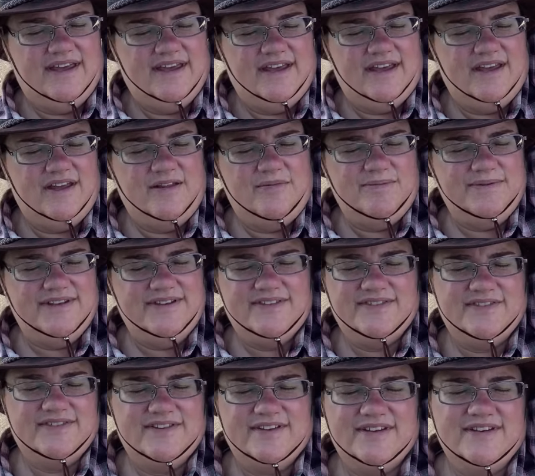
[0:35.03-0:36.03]
Help
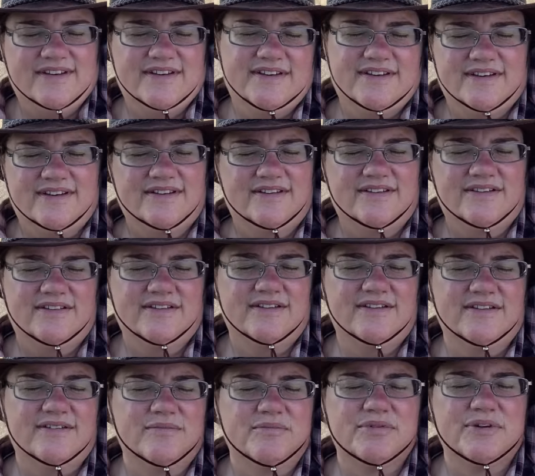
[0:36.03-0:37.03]
us
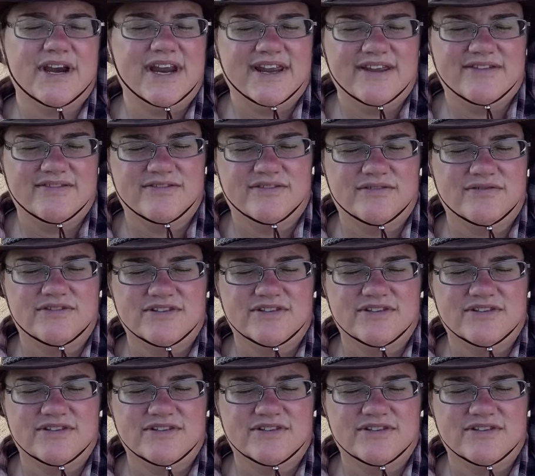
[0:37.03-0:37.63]
praise you,